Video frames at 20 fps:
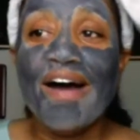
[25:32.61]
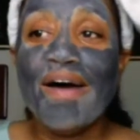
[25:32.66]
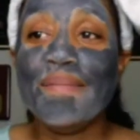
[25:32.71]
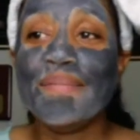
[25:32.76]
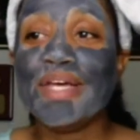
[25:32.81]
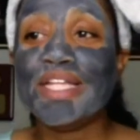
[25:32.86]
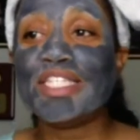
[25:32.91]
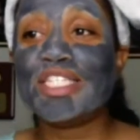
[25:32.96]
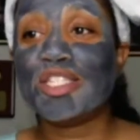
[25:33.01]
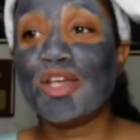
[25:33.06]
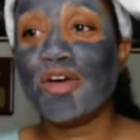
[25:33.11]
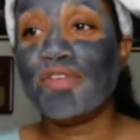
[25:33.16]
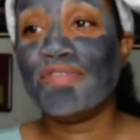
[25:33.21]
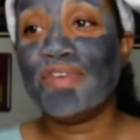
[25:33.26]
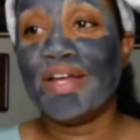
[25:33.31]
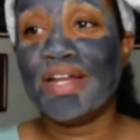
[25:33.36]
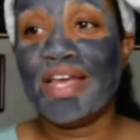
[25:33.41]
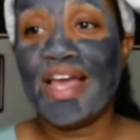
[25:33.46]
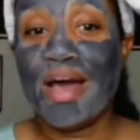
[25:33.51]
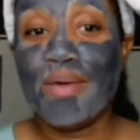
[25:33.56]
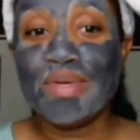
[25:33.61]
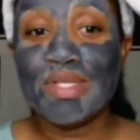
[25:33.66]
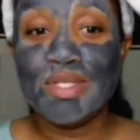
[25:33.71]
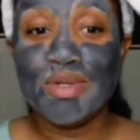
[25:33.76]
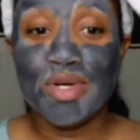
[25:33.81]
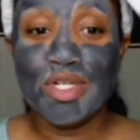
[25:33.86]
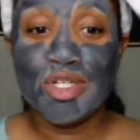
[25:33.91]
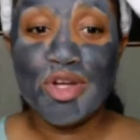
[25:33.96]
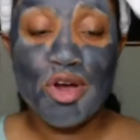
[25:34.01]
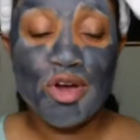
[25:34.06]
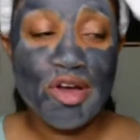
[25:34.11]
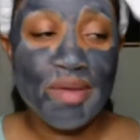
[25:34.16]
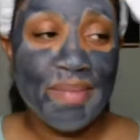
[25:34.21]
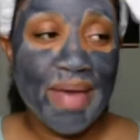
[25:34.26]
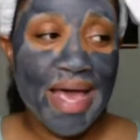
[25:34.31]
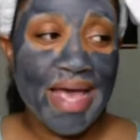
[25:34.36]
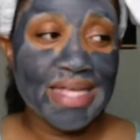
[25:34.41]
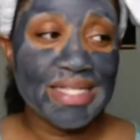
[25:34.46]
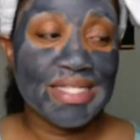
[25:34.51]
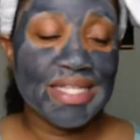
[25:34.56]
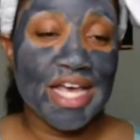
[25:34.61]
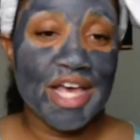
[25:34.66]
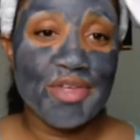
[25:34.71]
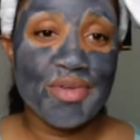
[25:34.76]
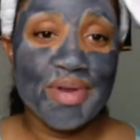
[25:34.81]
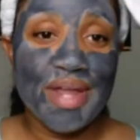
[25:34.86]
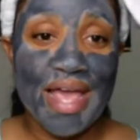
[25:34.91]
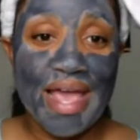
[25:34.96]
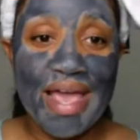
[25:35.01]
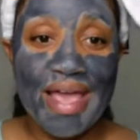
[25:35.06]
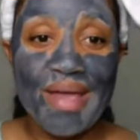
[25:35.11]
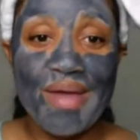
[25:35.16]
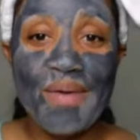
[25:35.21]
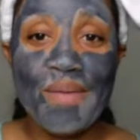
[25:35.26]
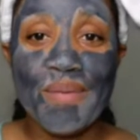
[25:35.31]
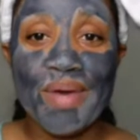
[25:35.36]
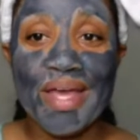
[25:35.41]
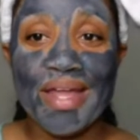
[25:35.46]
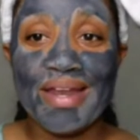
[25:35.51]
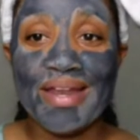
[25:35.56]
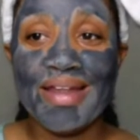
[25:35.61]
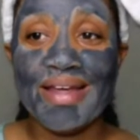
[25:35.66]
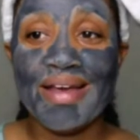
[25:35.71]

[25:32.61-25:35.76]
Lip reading: It's so funny. I was doing charcoal mask the other day with